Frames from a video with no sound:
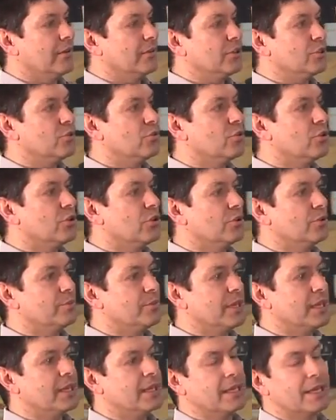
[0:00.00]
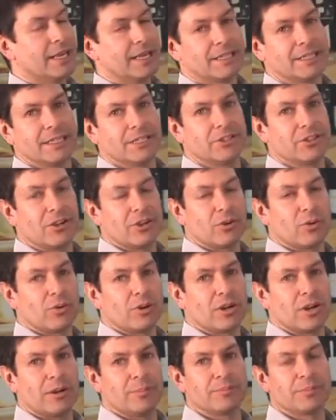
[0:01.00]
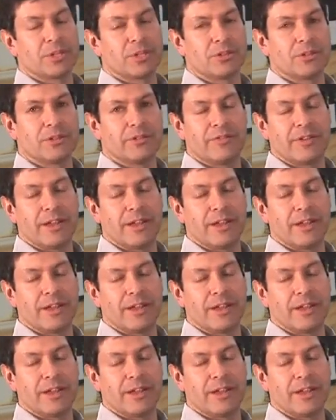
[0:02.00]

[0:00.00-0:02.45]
you could be connecting ductwork up to the